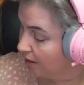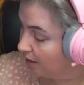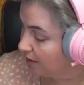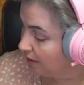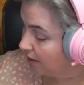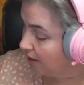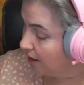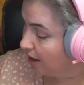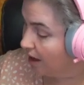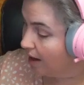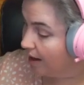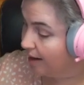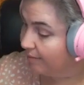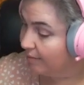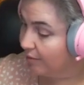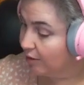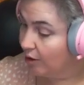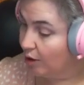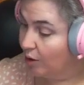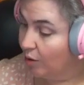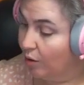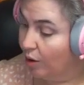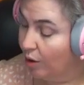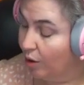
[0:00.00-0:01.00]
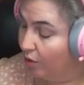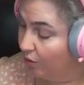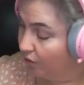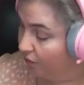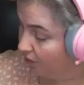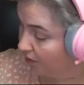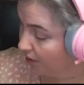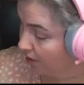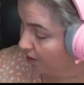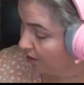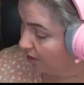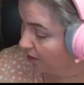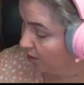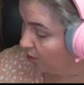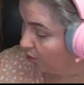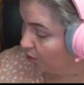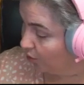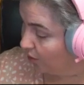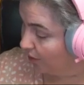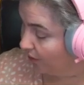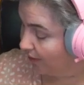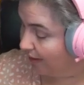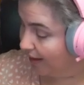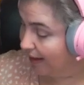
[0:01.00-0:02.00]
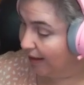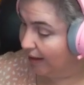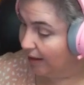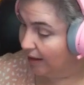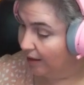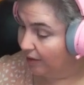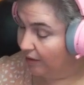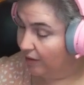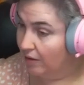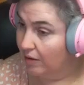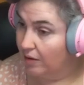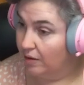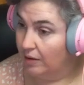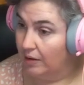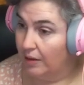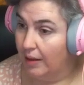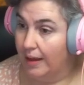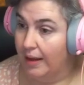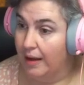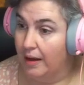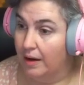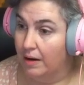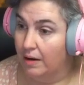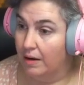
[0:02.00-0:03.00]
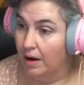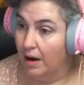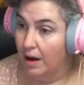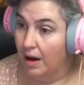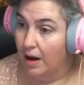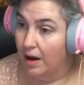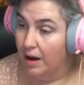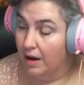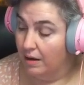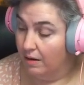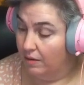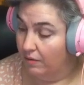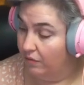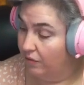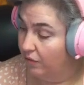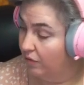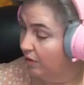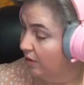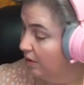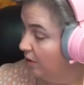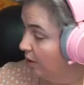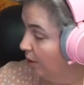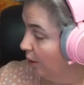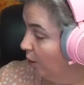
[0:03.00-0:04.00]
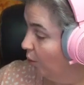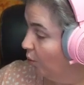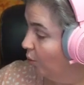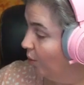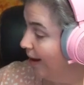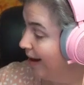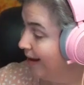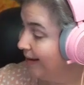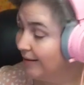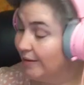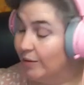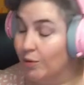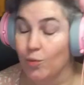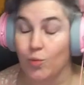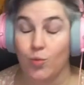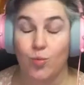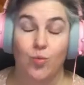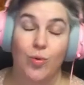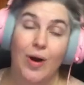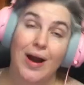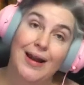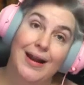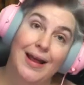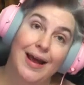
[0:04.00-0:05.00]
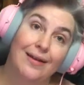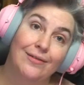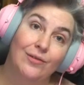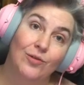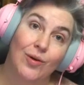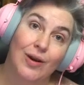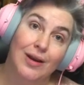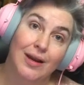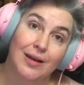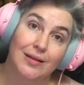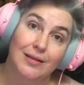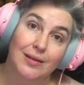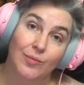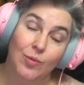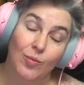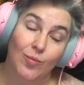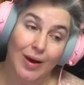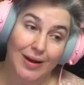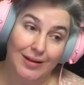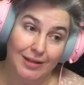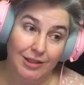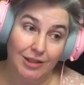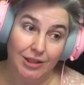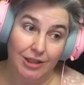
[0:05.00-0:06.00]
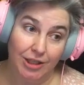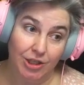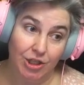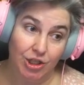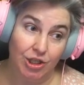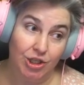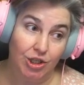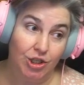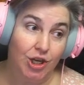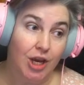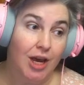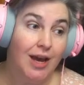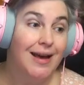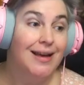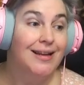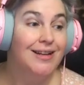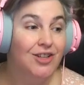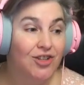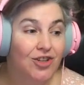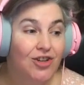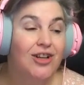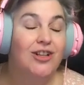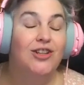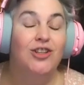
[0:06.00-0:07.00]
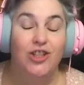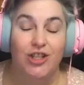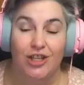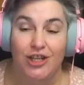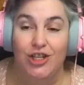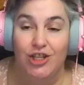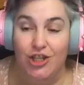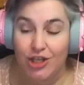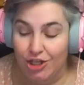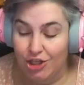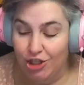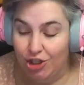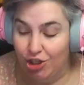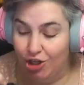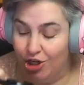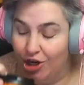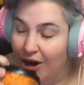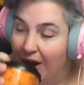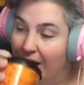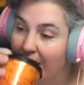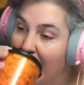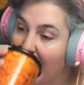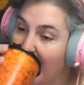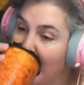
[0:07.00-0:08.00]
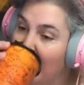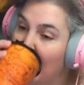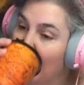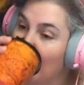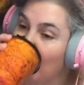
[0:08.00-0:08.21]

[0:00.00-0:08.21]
Time to go over with another layer of wet right after I get some of my delicious chai.